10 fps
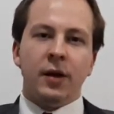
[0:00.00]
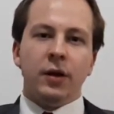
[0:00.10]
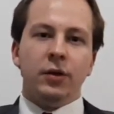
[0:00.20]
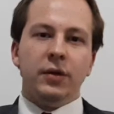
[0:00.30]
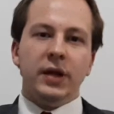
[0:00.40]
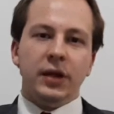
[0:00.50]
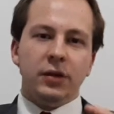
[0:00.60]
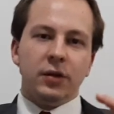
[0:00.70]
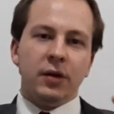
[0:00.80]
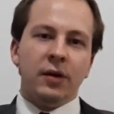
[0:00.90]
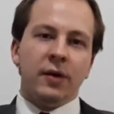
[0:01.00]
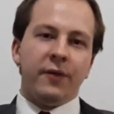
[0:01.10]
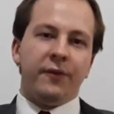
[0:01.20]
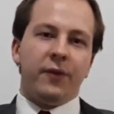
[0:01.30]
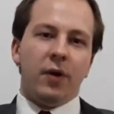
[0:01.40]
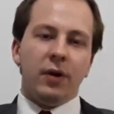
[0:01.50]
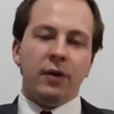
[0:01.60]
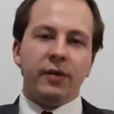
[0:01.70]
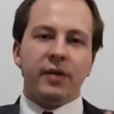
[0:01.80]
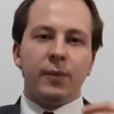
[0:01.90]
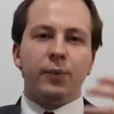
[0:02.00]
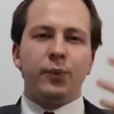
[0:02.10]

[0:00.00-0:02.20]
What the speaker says: you need to follow some